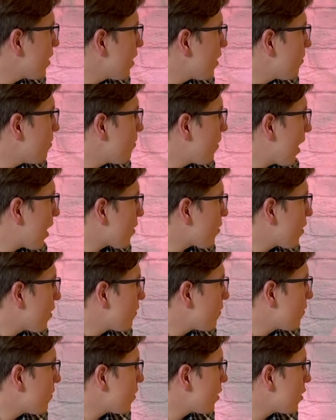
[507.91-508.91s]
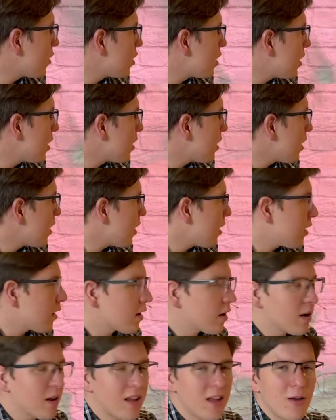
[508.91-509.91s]
background footage in
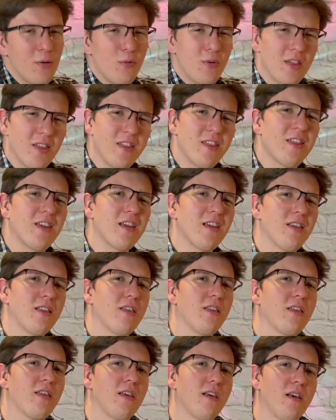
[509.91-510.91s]
here. One of the things